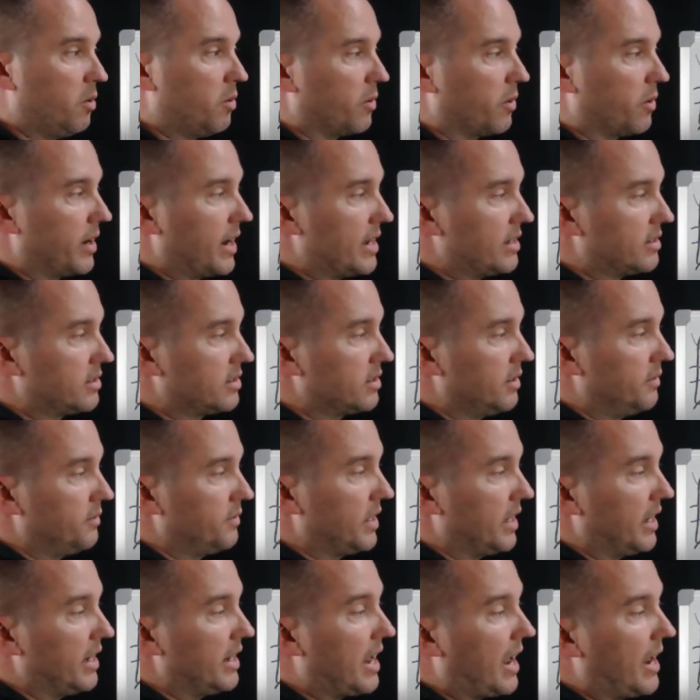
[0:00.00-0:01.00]
Whereas
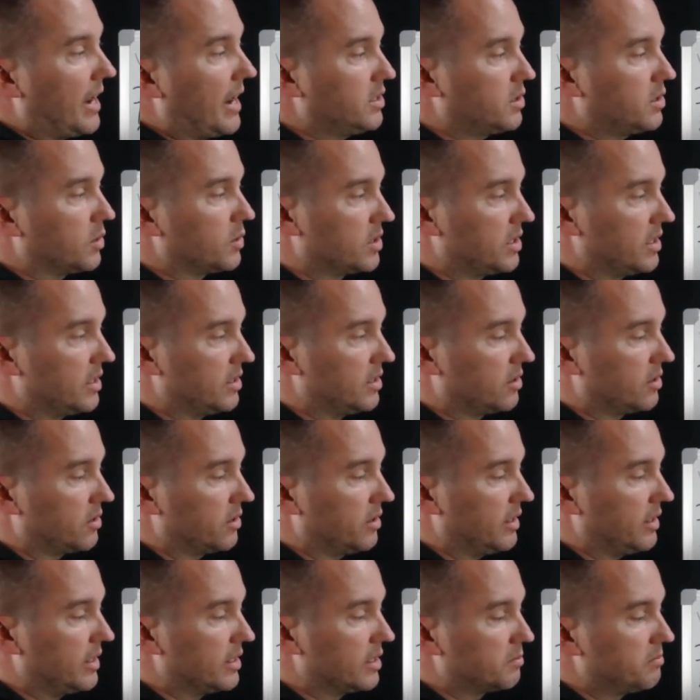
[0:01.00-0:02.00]
in
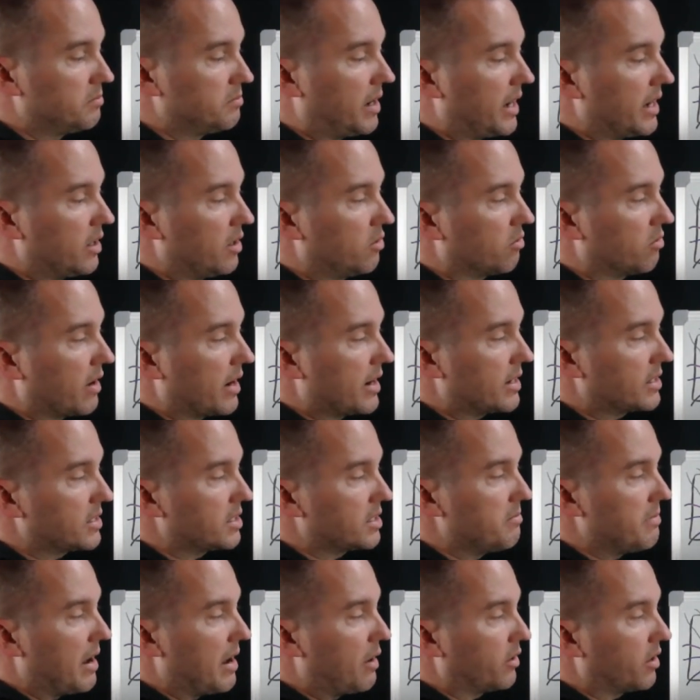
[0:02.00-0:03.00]
isocenter is my
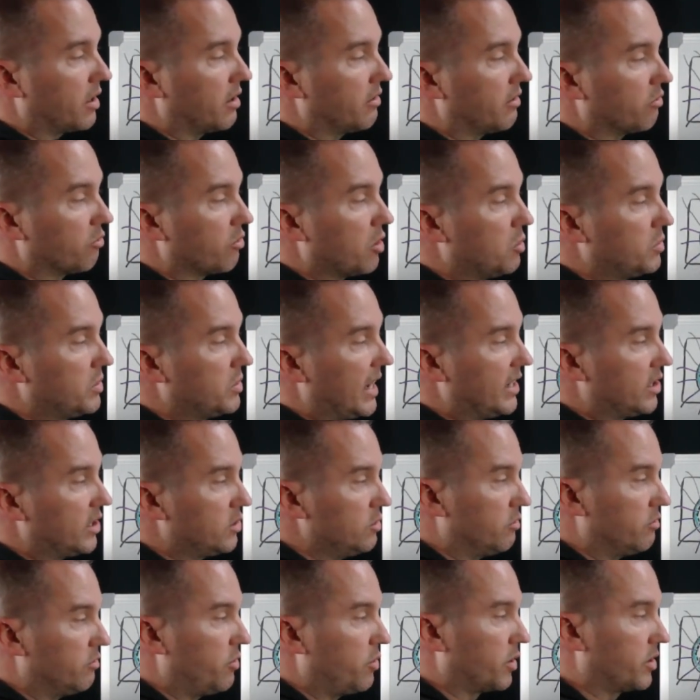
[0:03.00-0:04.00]
greatest amount of rotational